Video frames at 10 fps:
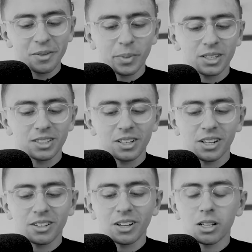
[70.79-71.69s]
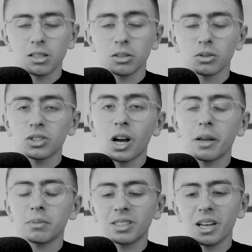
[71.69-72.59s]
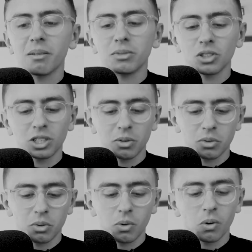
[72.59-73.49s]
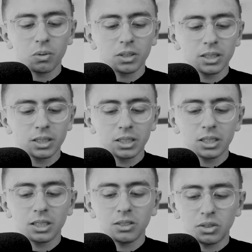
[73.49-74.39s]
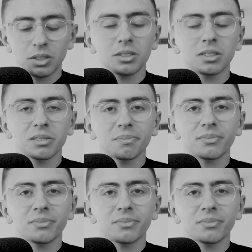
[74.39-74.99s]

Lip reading: but as a nice little timestamp to share with you all, this